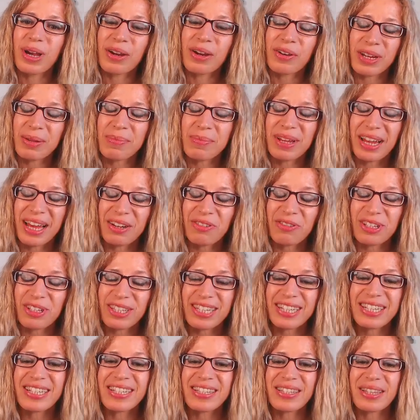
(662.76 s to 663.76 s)
our email address
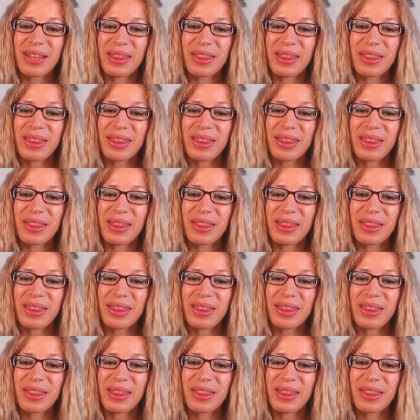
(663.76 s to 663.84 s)
is